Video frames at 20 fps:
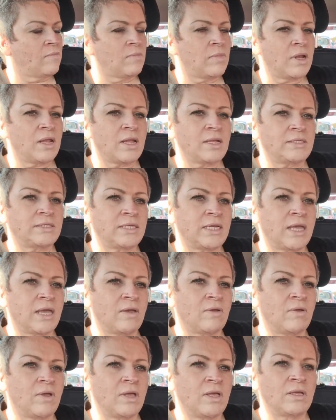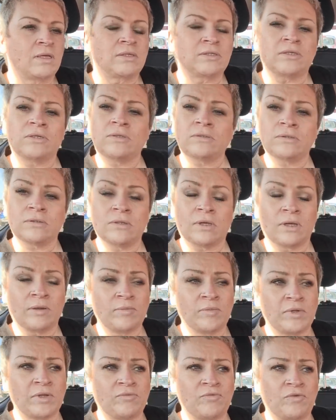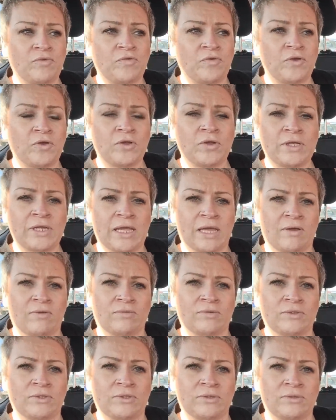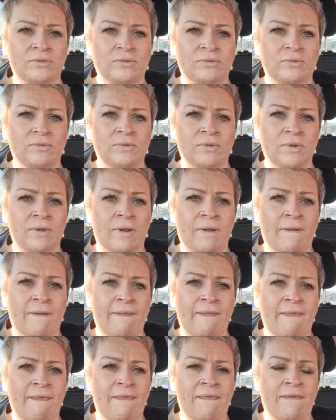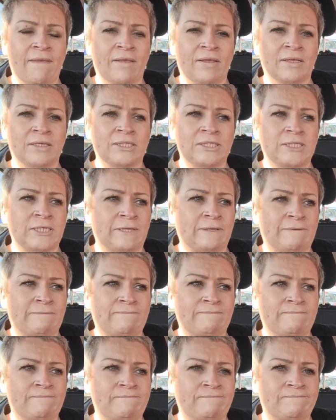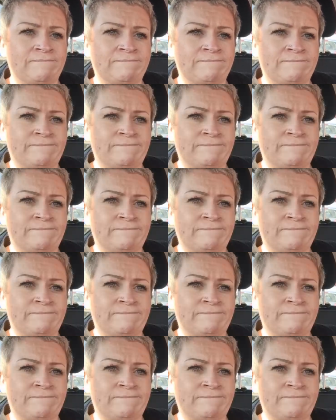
Bloody hell. So I'm being referred now to some